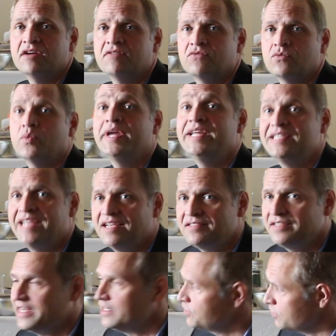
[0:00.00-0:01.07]
of
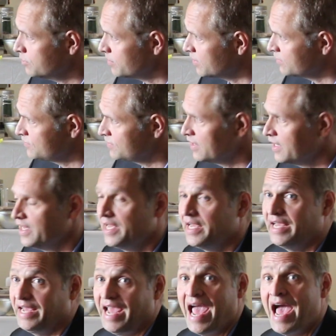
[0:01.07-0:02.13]
retesting tumors
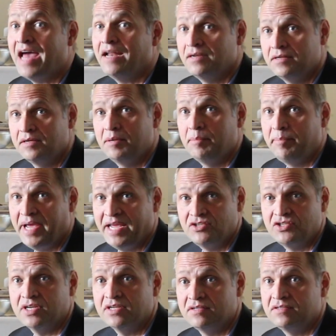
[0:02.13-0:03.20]
at
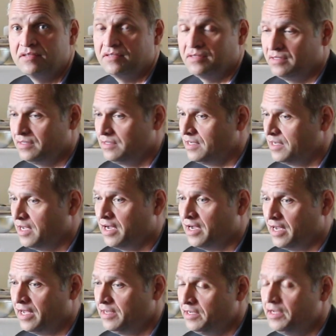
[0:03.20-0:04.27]
patients'
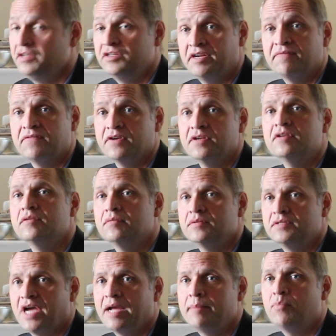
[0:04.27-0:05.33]
different
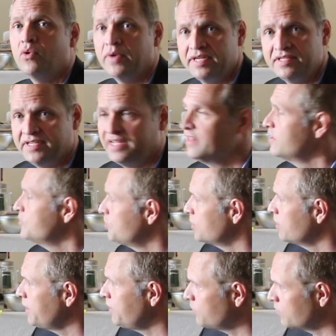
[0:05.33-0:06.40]
time points in their
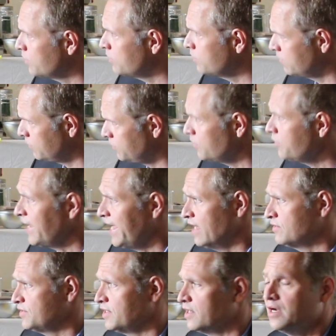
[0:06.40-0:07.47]
journey through
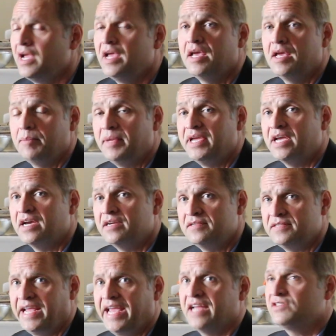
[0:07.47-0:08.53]
cancer.
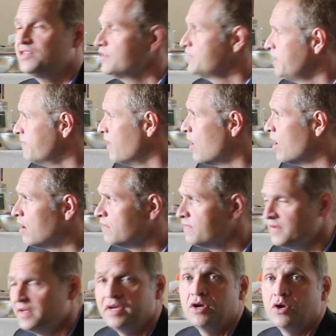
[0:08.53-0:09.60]
Because cancers evolve,
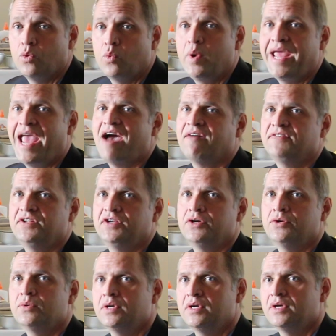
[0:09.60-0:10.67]
we have
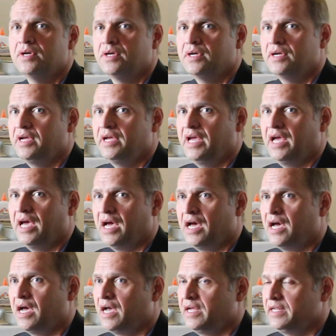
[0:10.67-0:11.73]
to
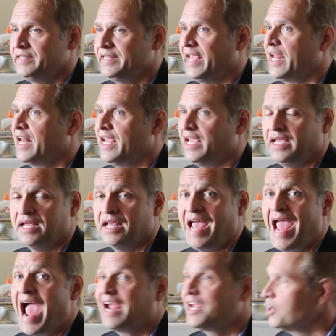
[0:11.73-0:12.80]
get an
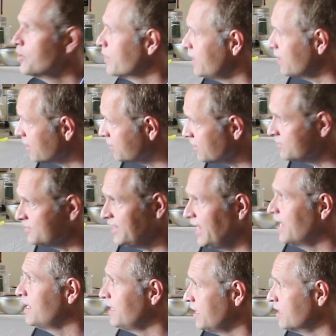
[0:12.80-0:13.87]
accurate
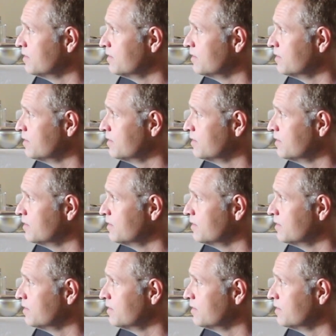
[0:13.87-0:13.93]
understanding